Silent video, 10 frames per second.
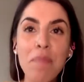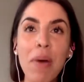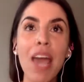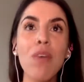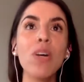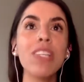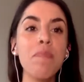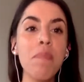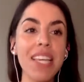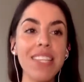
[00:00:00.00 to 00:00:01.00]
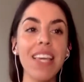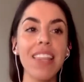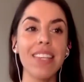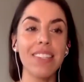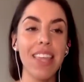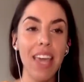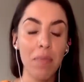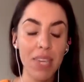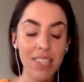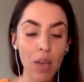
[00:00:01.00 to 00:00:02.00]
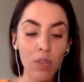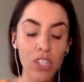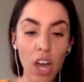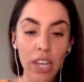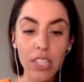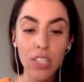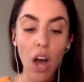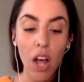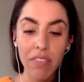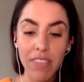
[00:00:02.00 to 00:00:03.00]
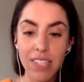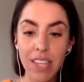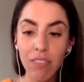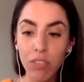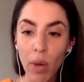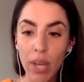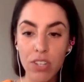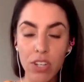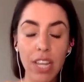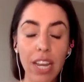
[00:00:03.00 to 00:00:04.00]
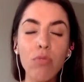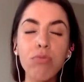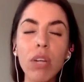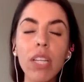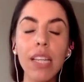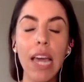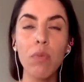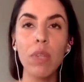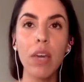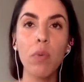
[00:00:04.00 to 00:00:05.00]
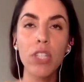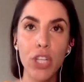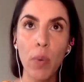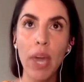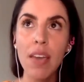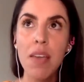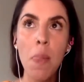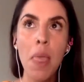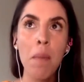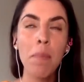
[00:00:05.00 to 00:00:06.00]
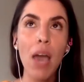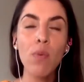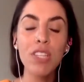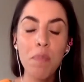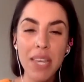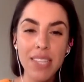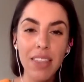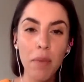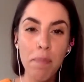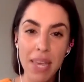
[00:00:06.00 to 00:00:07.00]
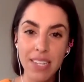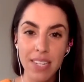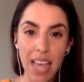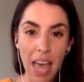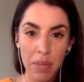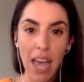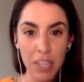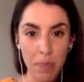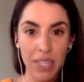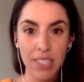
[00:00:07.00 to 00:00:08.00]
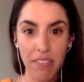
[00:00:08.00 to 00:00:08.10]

but I was missing this thing because I was talking to all of these influencers and I really liked what they were doing, but I was missing the business aspect of it.